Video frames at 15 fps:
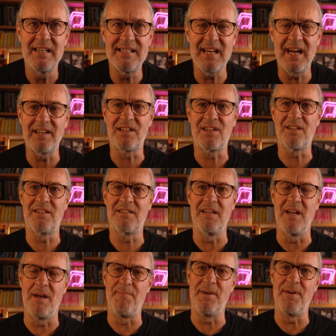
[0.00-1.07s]
Dad
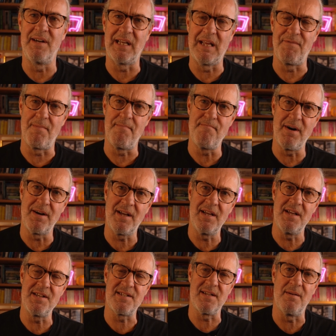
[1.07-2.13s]
didn't appear to give a
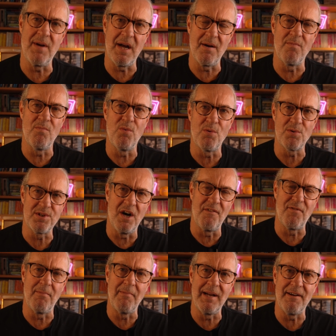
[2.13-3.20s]
monkeys and walked off
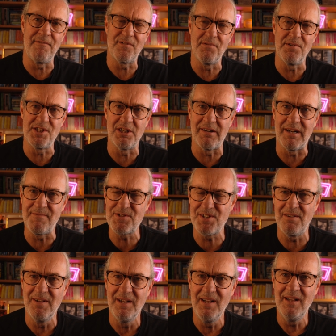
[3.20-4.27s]
and left them to it.
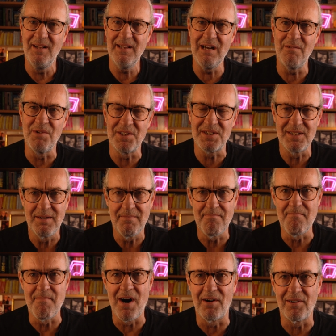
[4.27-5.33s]
So that was
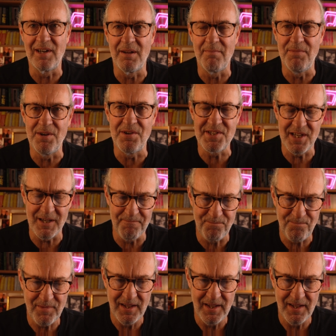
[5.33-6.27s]
mildly amusing.